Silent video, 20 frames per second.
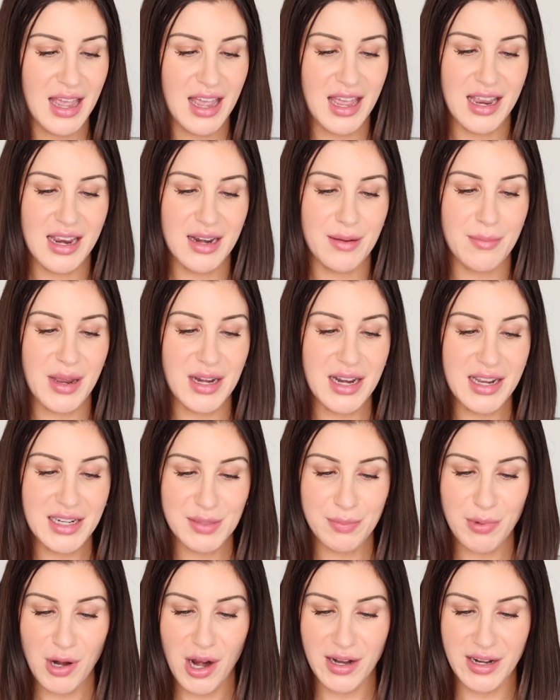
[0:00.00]
And my
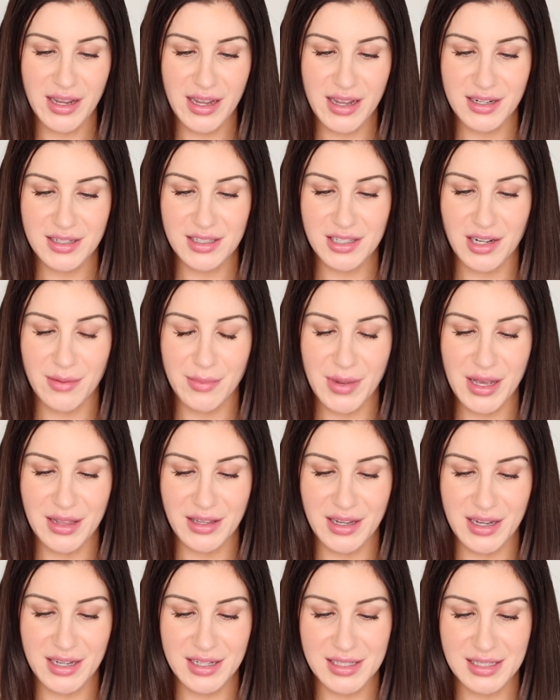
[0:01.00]
next product on my
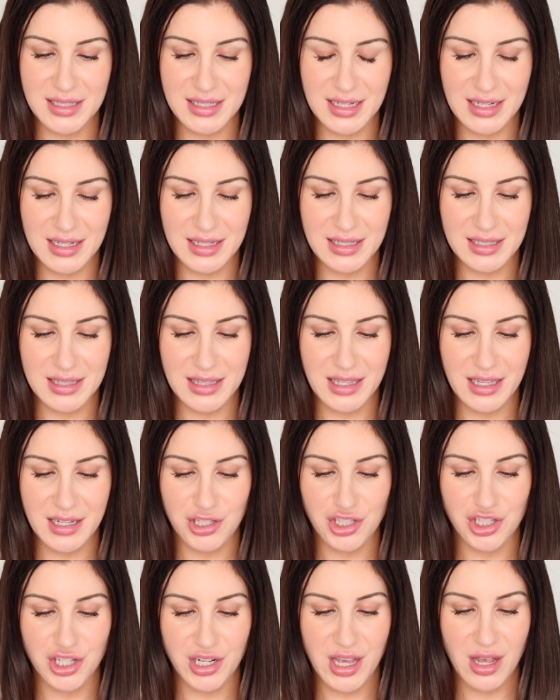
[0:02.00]
list is the
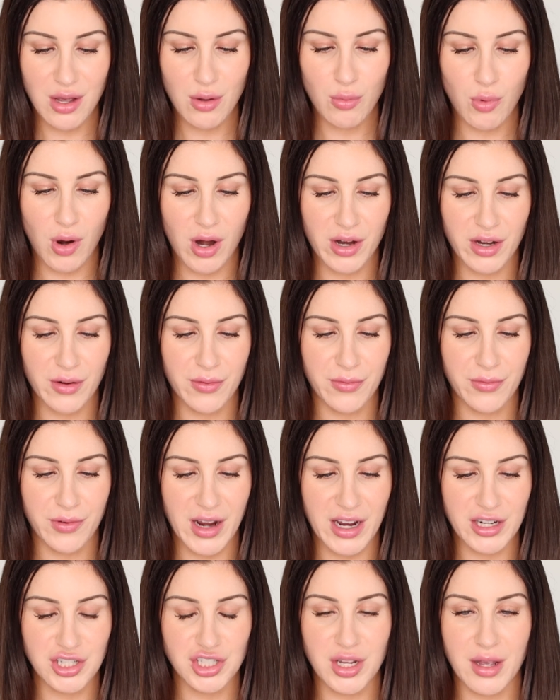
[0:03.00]
Chanel Water
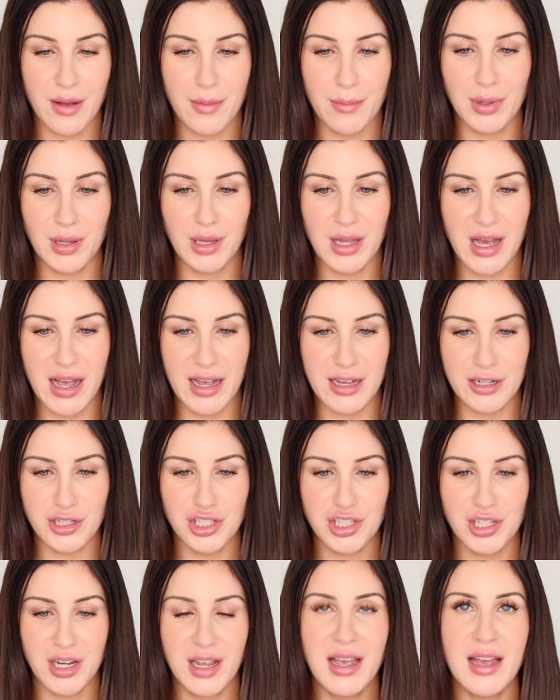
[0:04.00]
Fresh
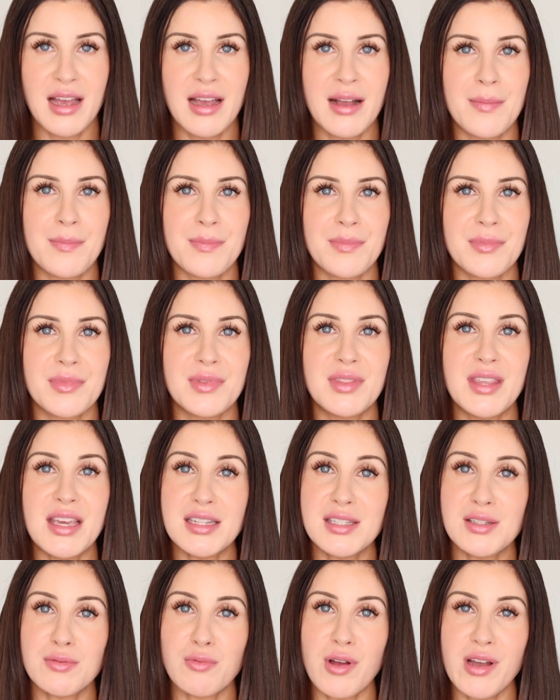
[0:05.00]
Blush.
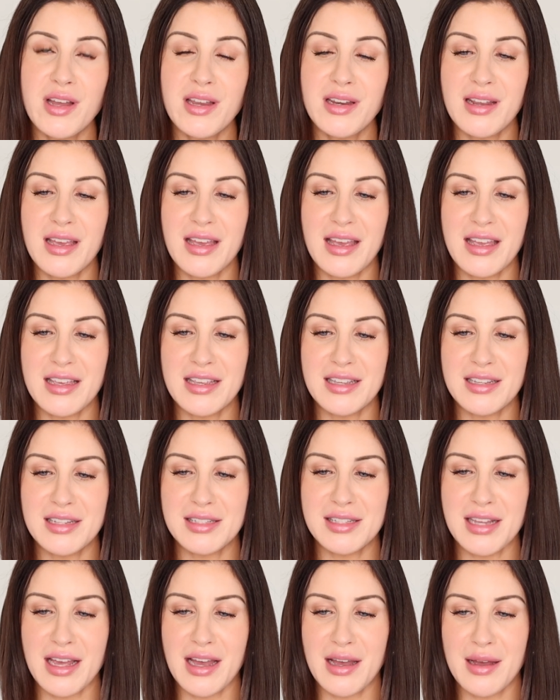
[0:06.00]
This one
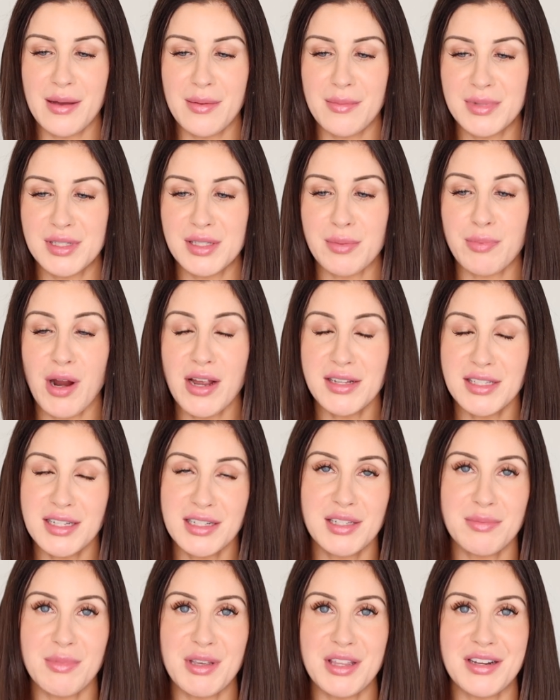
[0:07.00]
is surprising
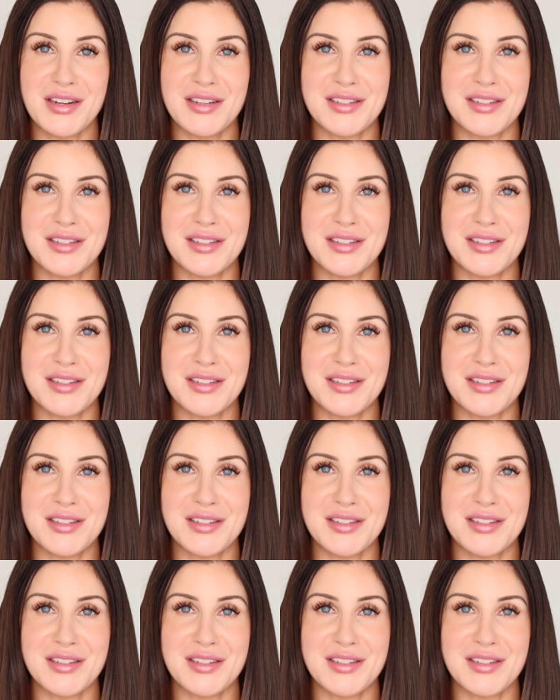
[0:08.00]
to me that